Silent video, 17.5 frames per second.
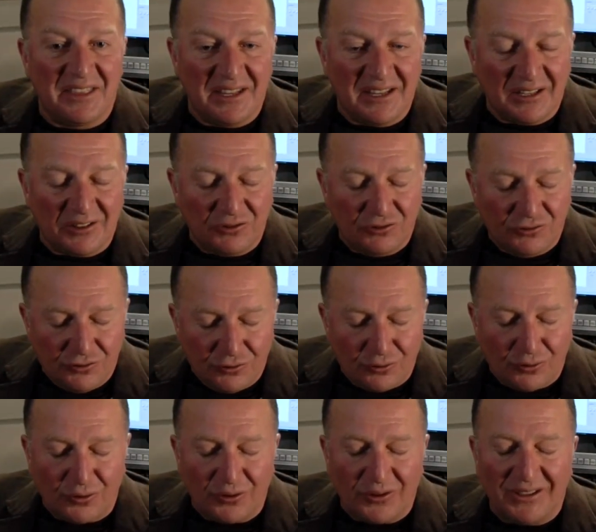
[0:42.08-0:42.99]
their
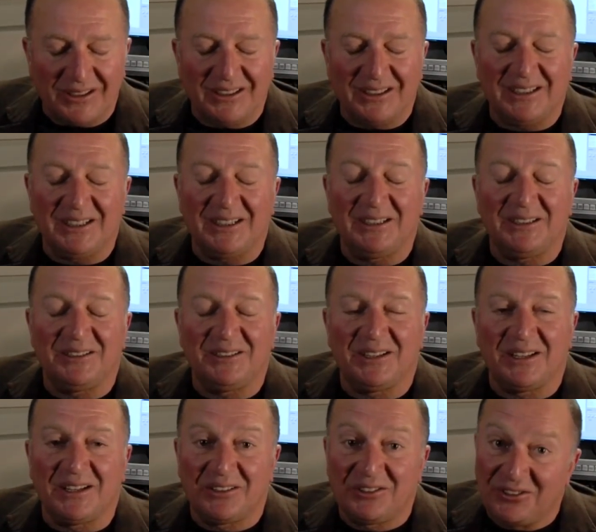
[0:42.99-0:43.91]
joy in
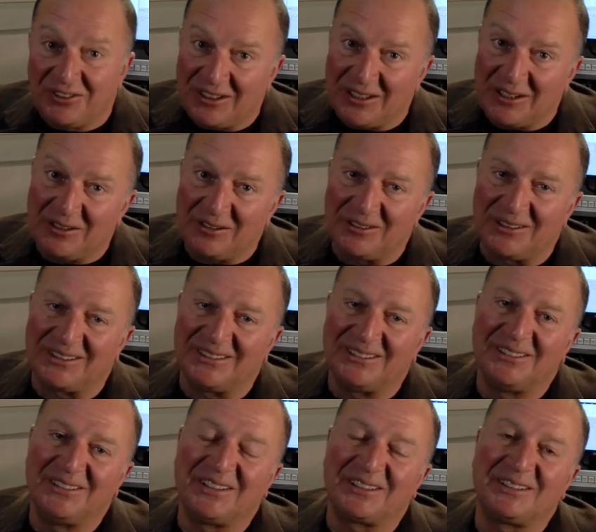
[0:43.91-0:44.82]
sharing
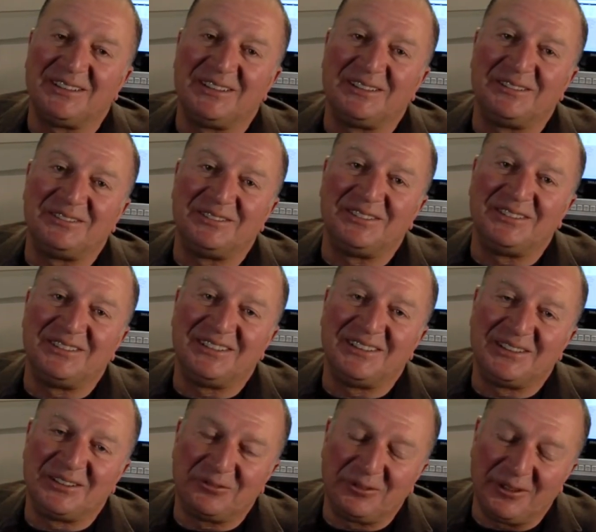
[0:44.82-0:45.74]
that love
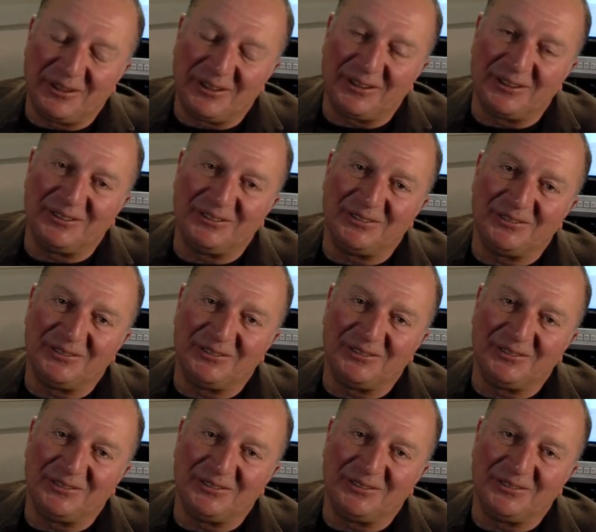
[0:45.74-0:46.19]
with you.